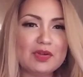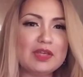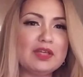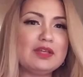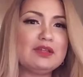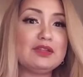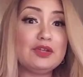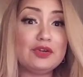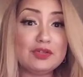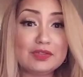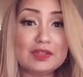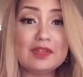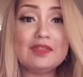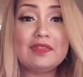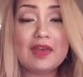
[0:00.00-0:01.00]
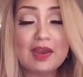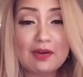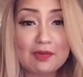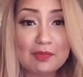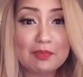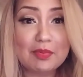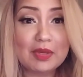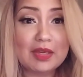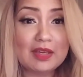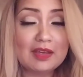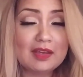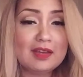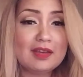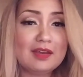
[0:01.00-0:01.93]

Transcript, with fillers: he learned in therapy